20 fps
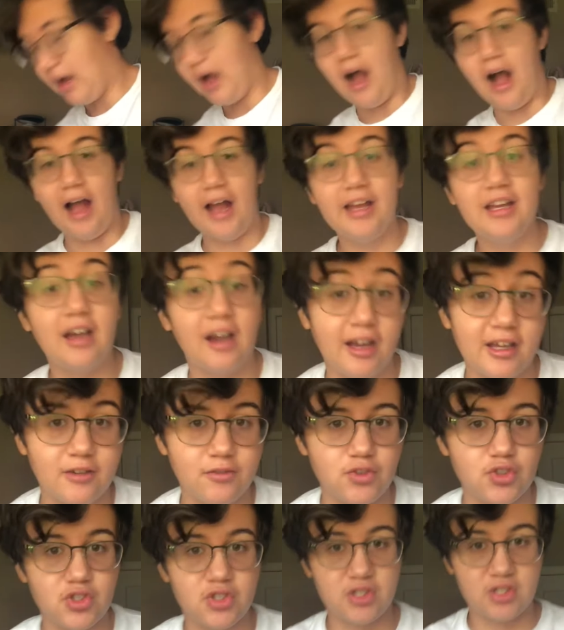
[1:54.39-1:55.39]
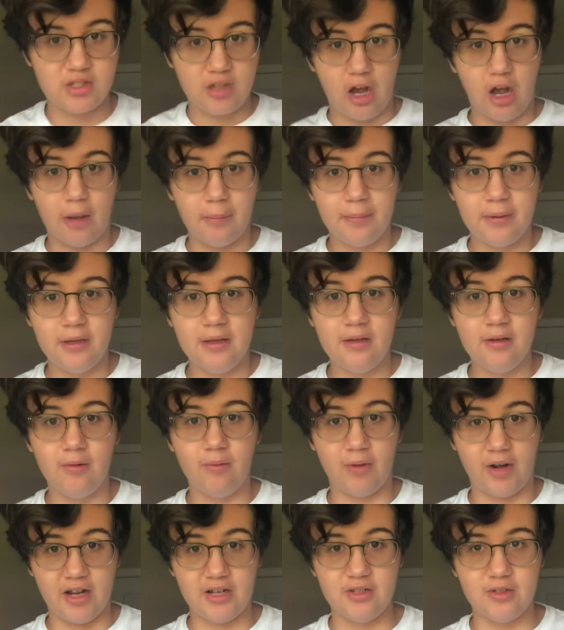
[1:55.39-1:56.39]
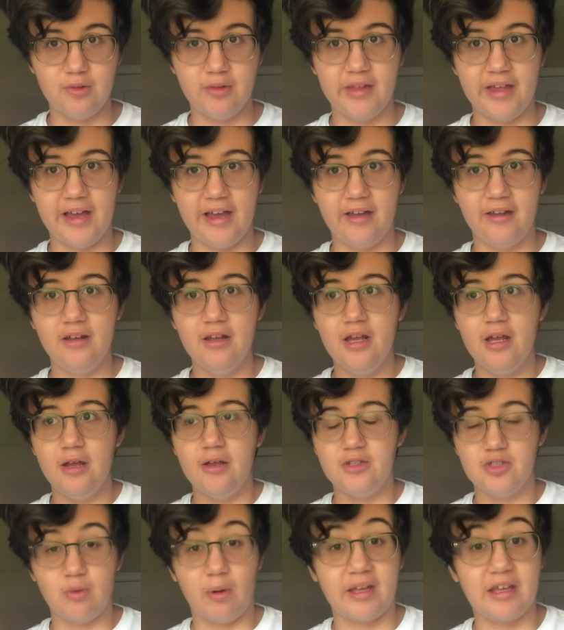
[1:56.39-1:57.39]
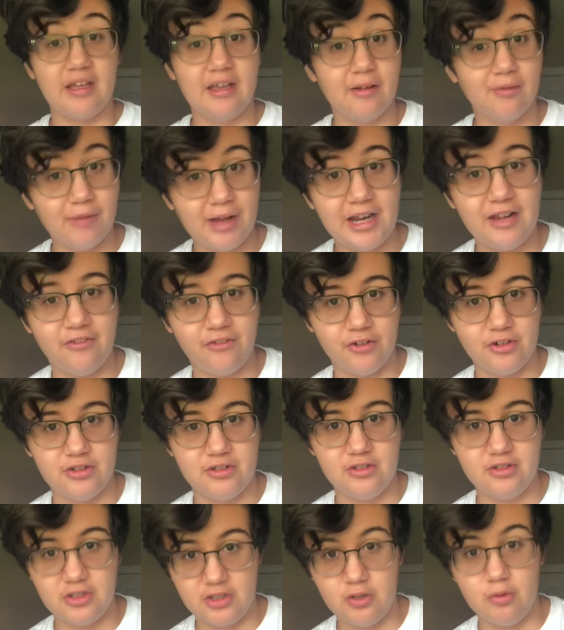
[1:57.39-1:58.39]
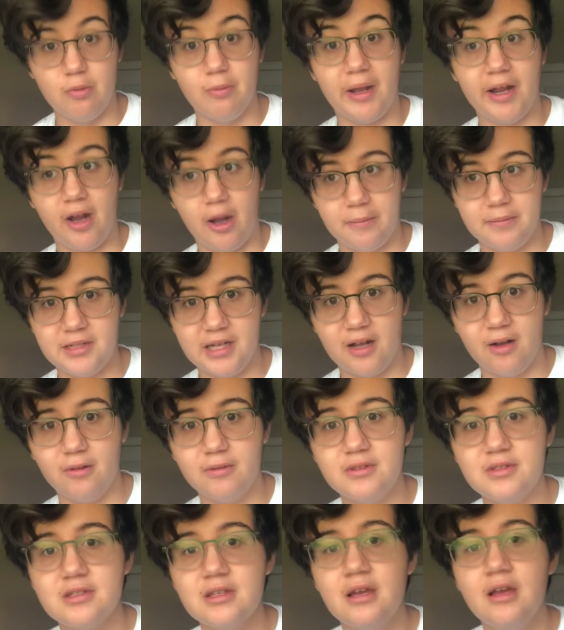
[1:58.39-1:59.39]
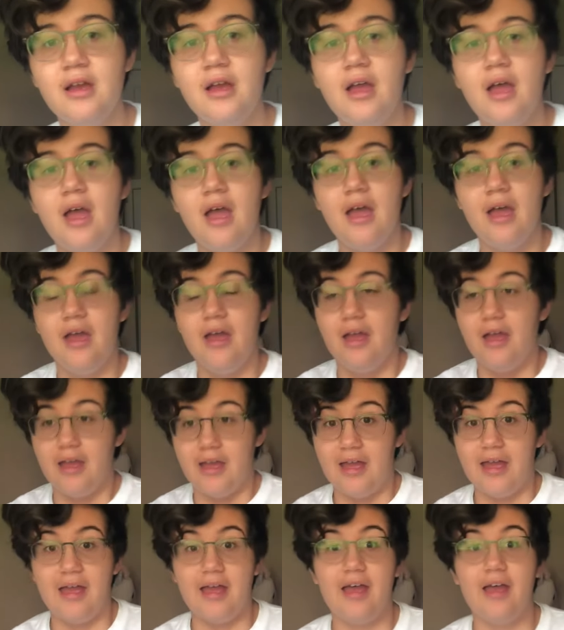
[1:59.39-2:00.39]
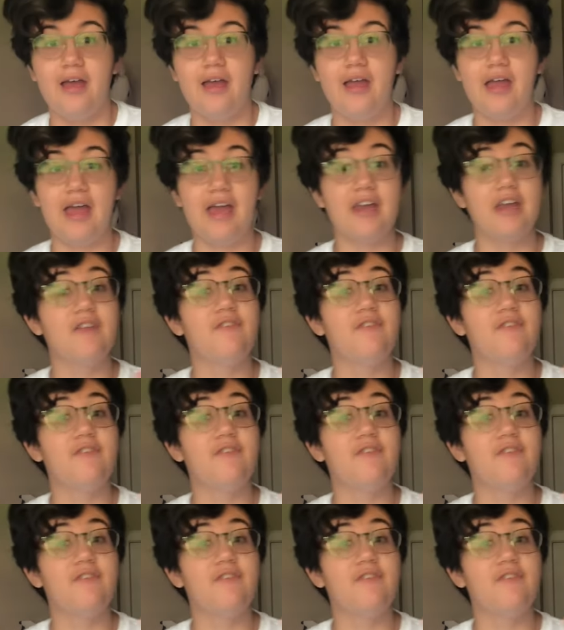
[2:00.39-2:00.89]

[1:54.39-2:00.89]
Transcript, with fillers: I kind of just stop when I do that so I can get ready for to do my up downs. And